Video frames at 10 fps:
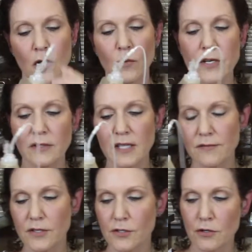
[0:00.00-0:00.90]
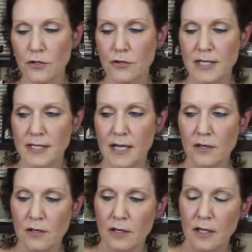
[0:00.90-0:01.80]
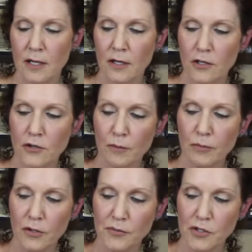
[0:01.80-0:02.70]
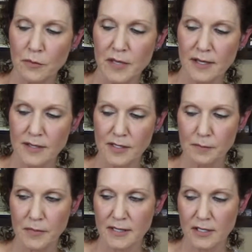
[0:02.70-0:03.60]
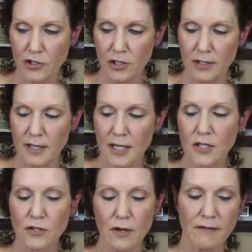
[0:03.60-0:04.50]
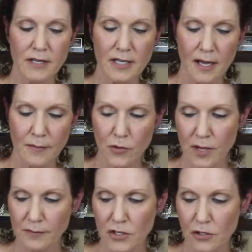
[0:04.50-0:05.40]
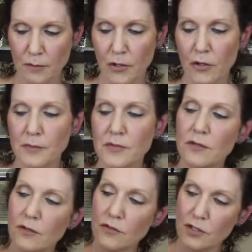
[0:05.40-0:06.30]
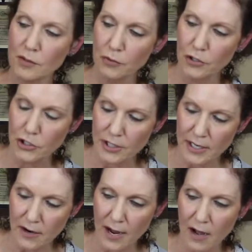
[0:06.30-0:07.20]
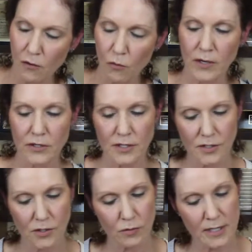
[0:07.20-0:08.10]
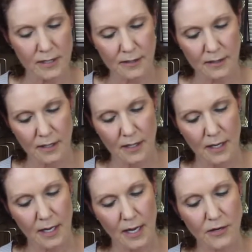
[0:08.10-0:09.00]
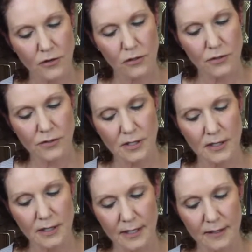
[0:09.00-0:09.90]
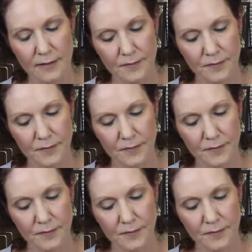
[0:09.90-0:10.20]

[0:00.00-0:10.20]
When you leave the surgery center, your bulbs will be in this position. So every time you empty your bulbs, you just push the air out, one good squeeze, and you close the lid.